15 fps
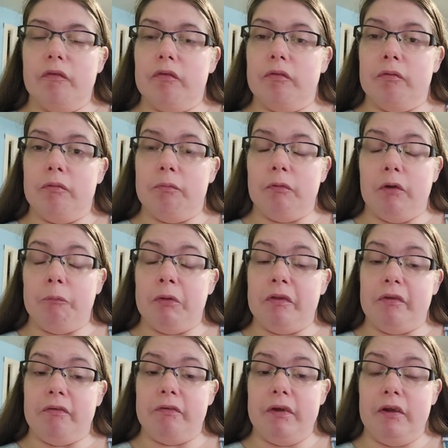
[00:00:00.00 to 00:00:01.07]
some
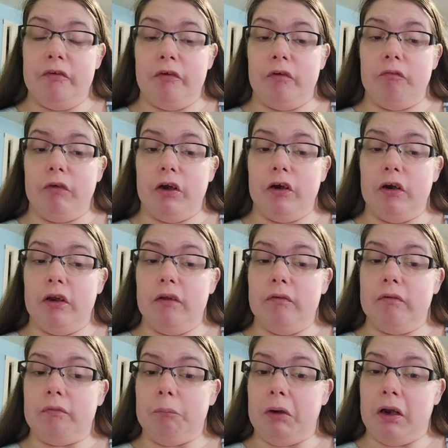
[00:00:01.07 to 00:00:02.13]
of the scenes are very
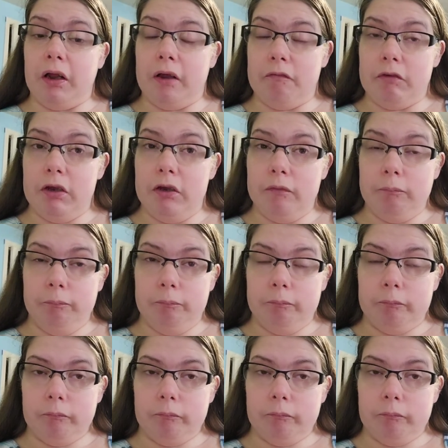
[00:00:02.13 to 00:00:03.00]
smut heavy.